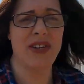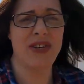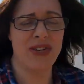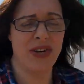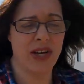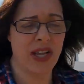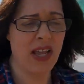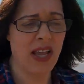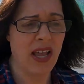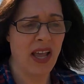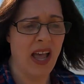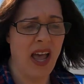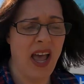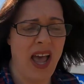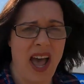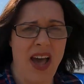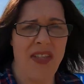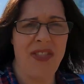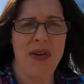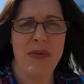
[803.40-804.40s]
century,
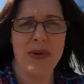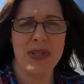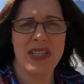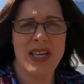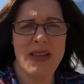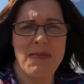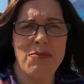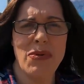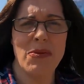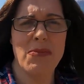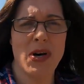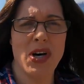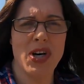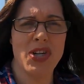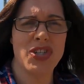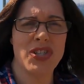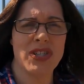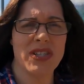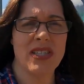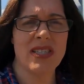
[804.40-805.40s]
and they were timber
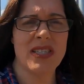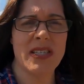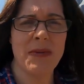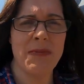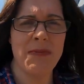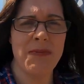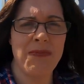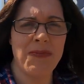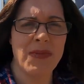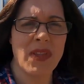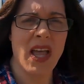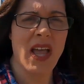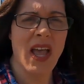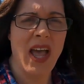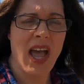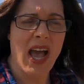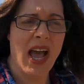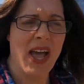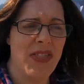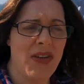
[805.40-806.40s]
merchants,
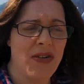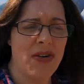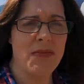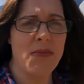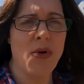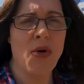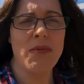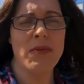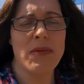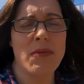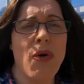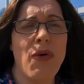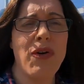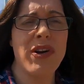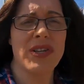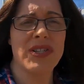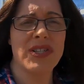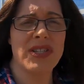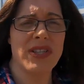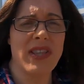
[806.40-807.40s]
and there are more
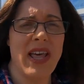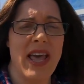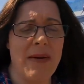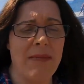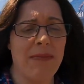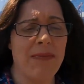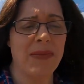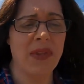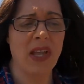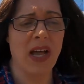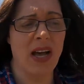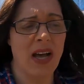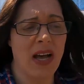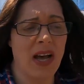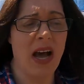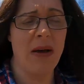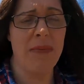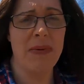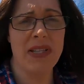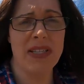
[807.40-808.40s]
memorials to them
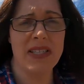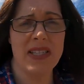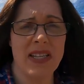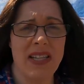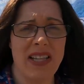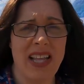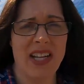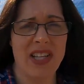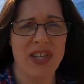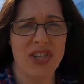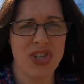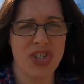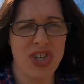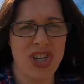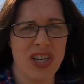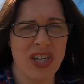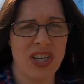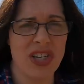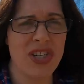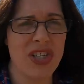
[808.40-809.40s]
up in St Leonard's
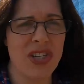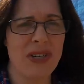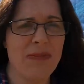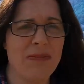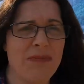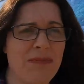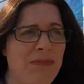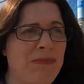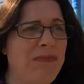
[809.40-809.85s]
Church.